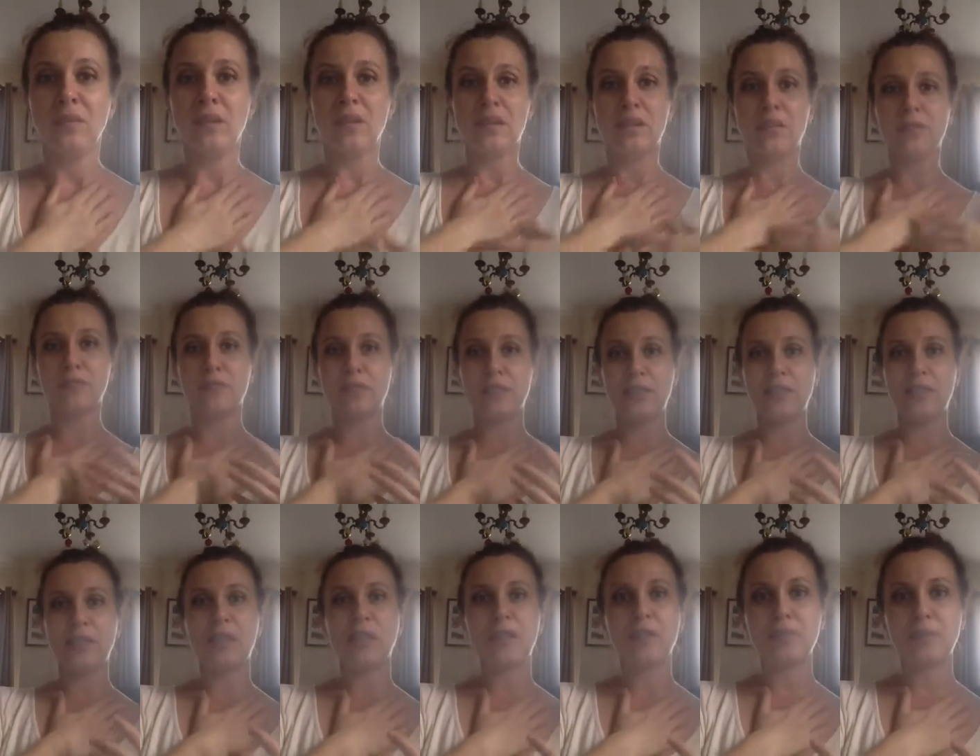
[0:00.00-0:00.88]
It
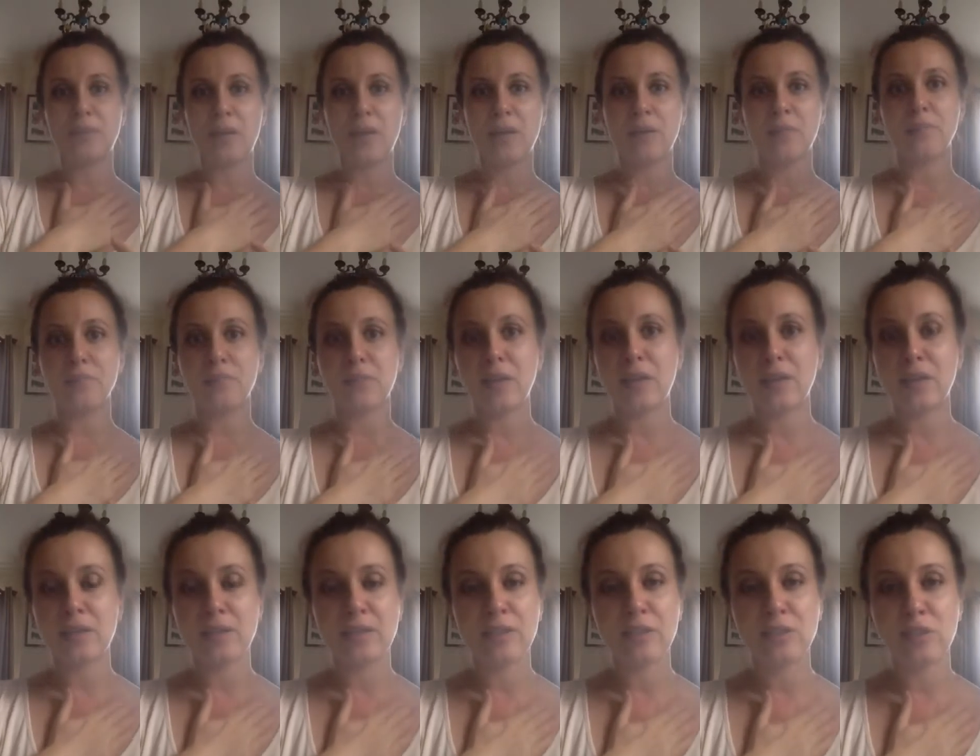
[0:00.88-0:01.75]
really,
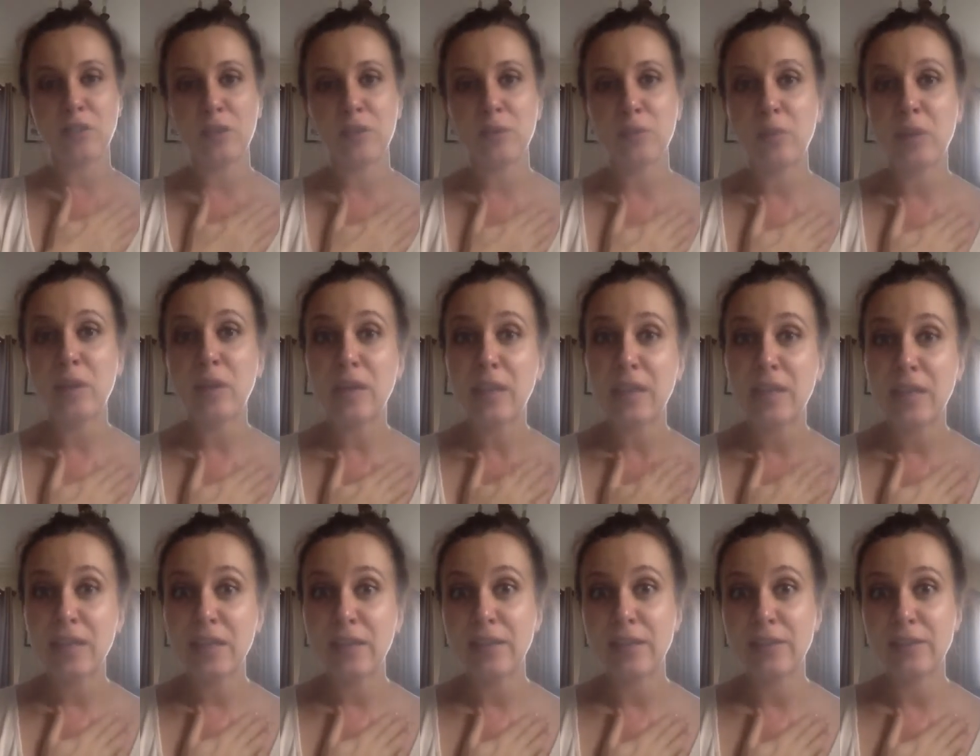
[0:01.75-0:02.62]
when I
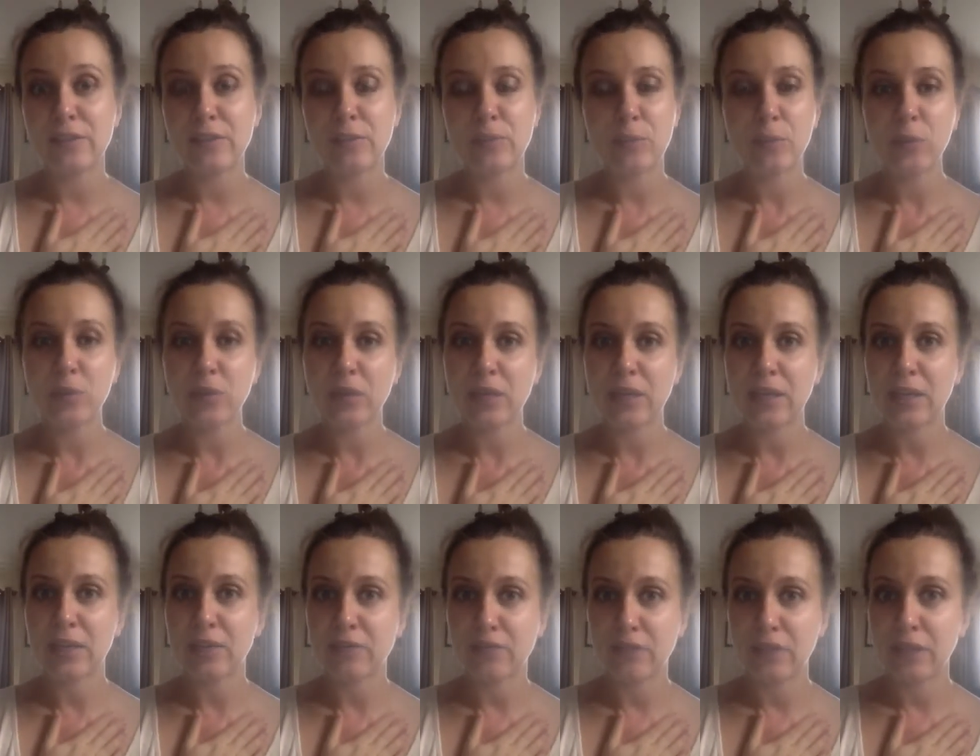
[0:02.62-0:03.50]
need that support, I
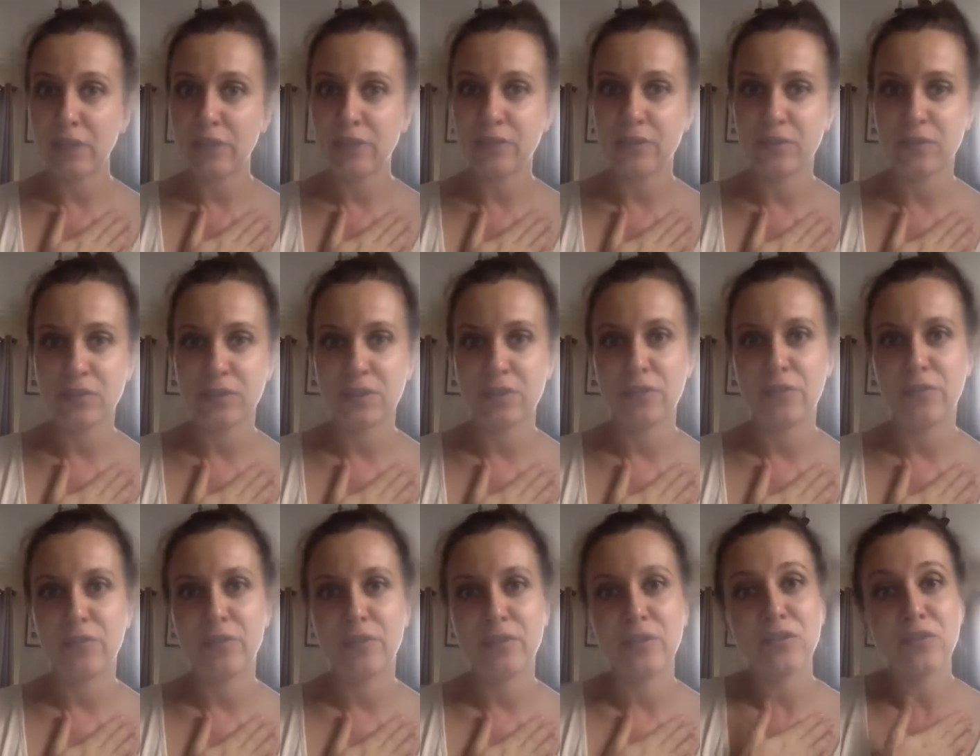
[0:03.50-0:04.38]
can really feel the
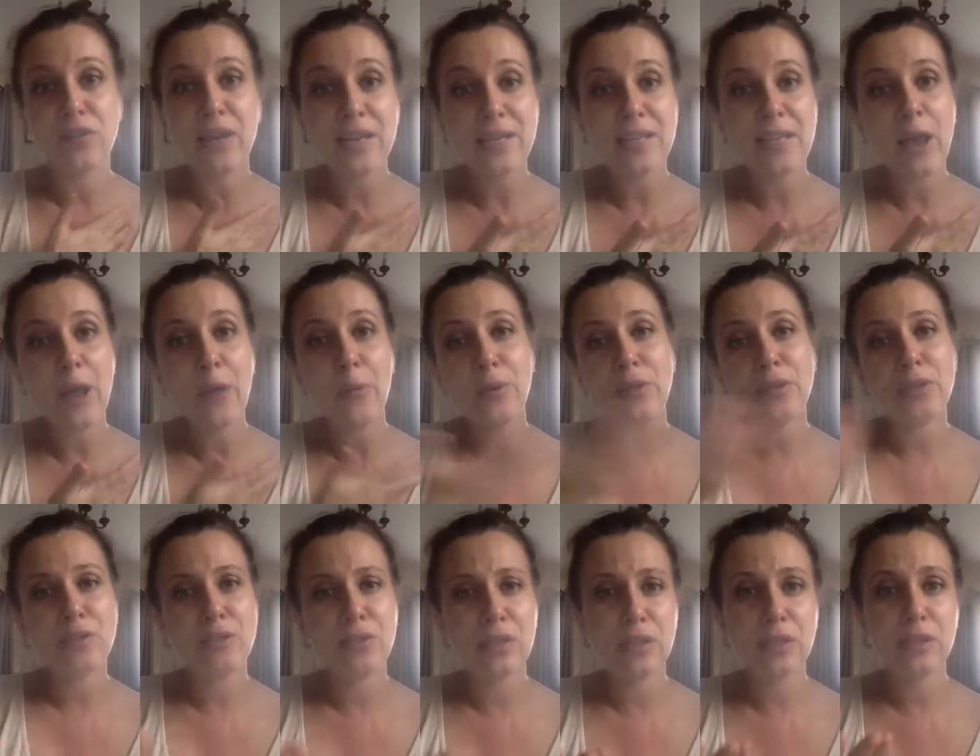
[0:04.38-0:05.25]
difference. Right now, I
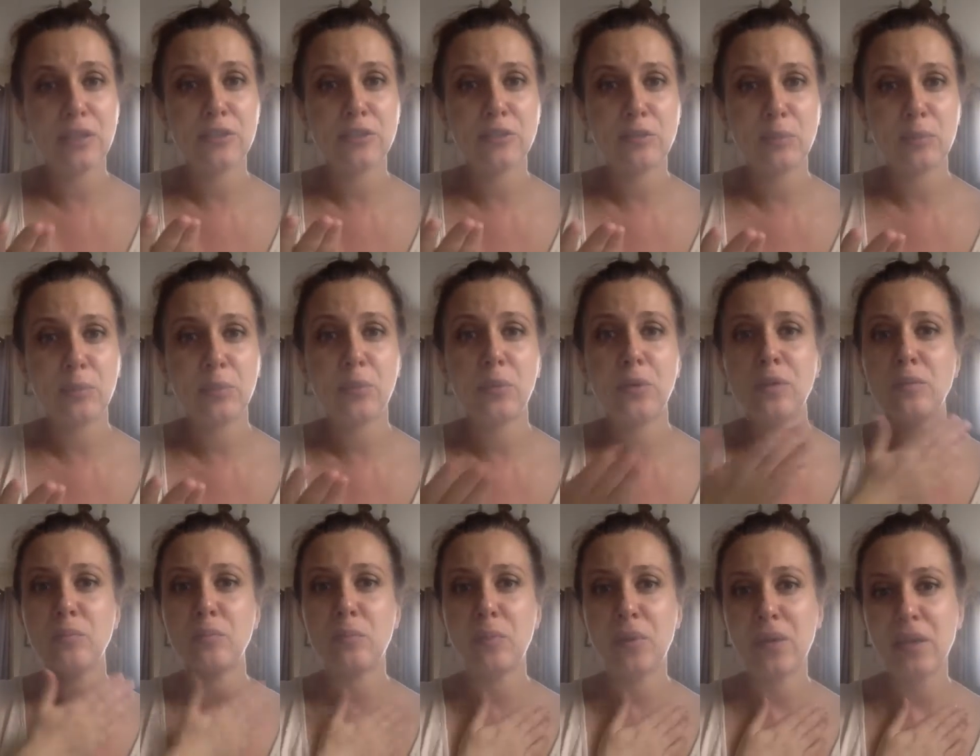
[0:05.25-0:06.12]
don't need the
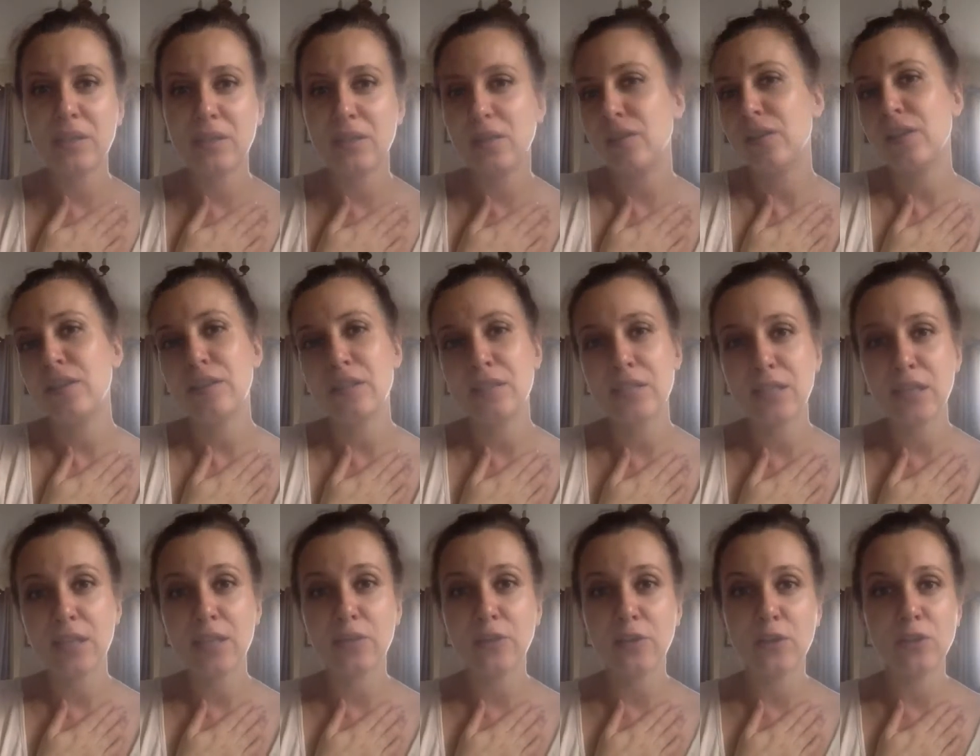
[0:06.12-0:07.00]
support, but it's
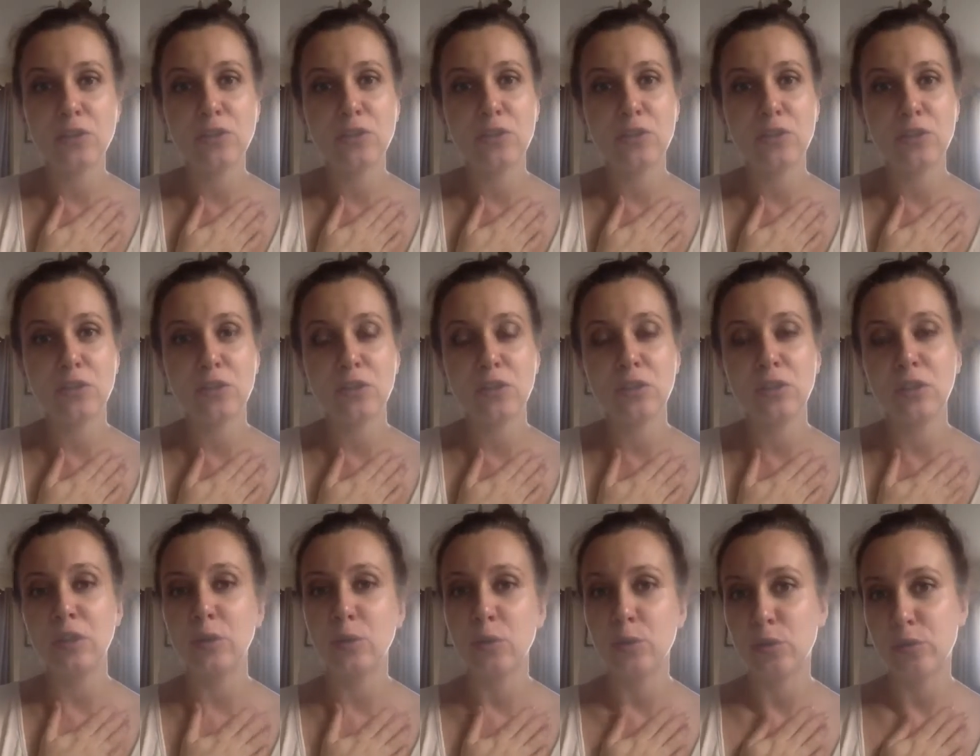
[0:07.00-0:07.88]
still going to do
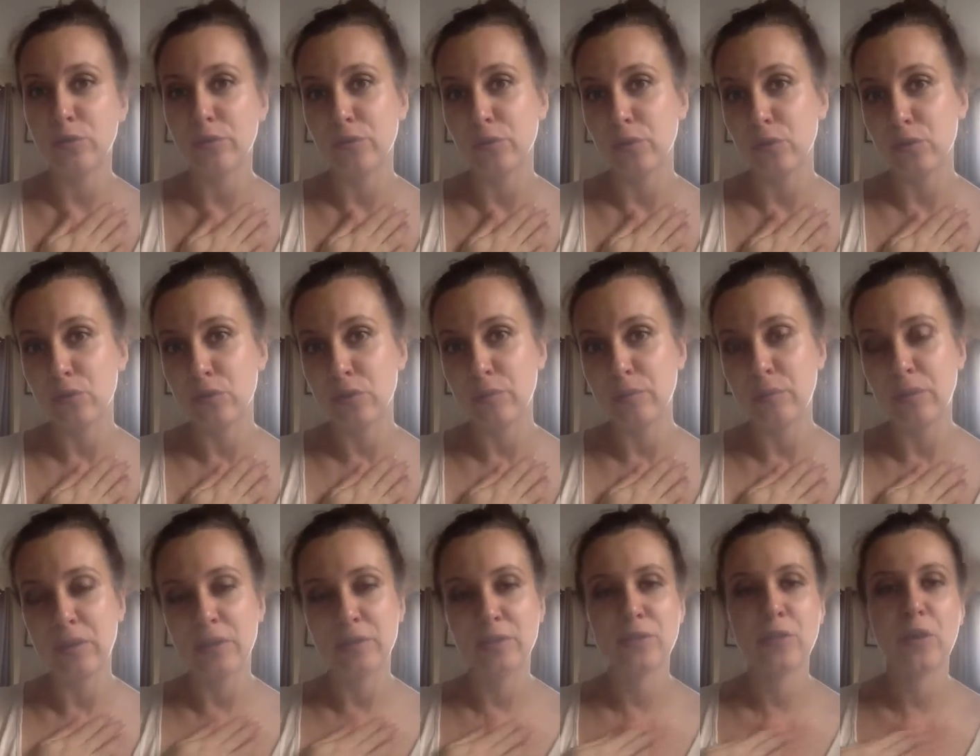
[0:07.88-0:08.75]
a lot of good to
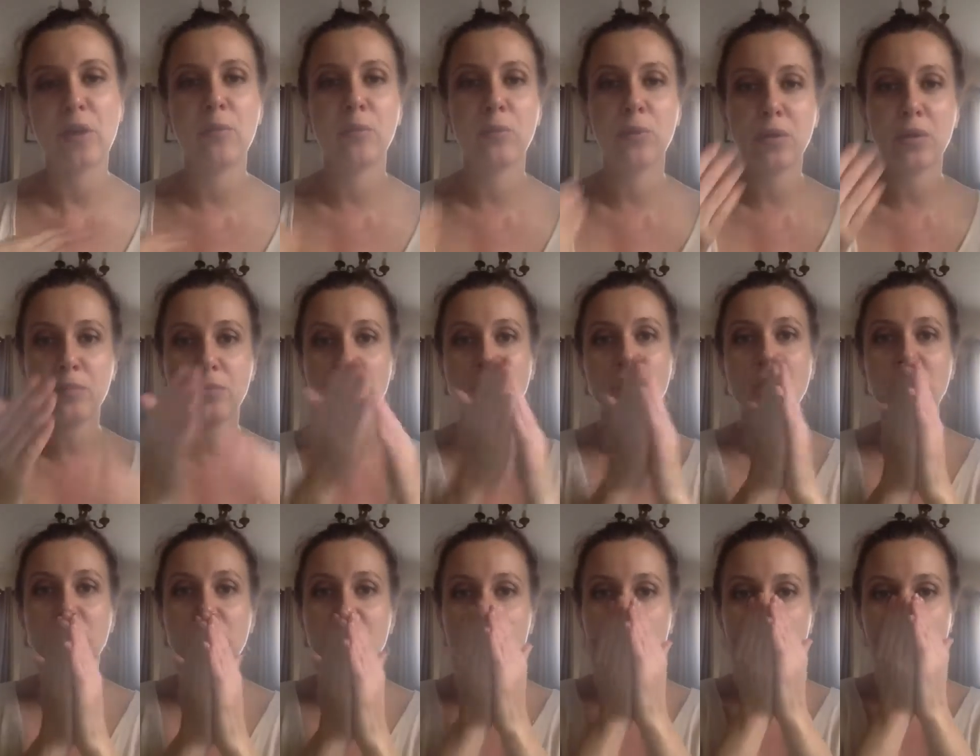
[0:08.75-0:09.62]
me. So what I'm going
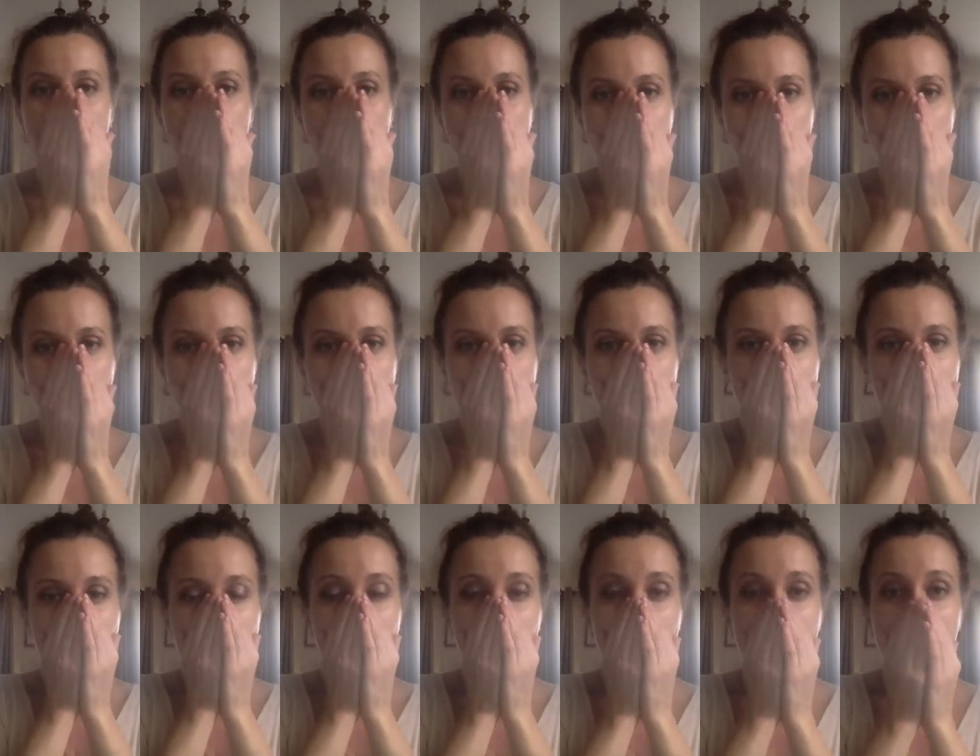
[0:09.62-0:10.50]
to do then
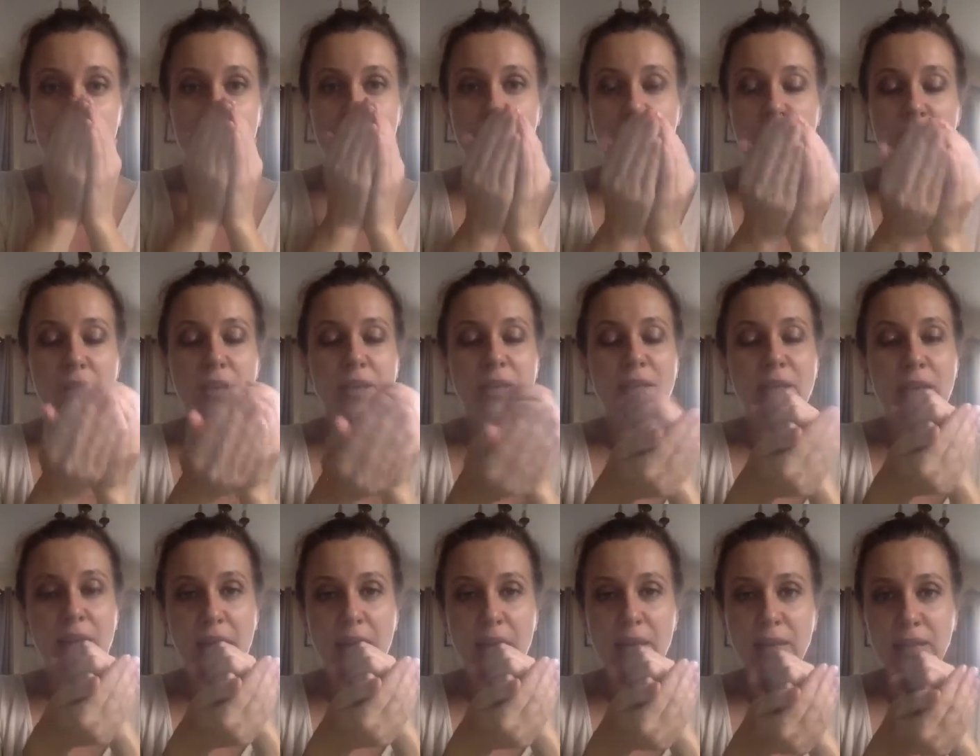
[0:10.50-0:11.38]
is just to
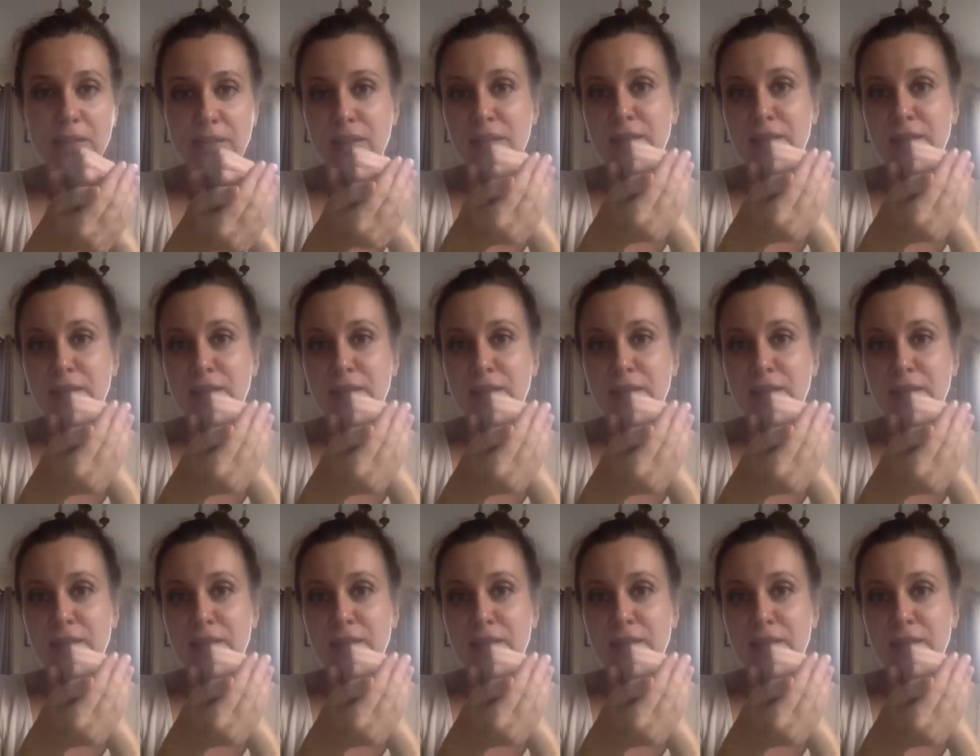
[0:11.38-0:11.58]
inhale it.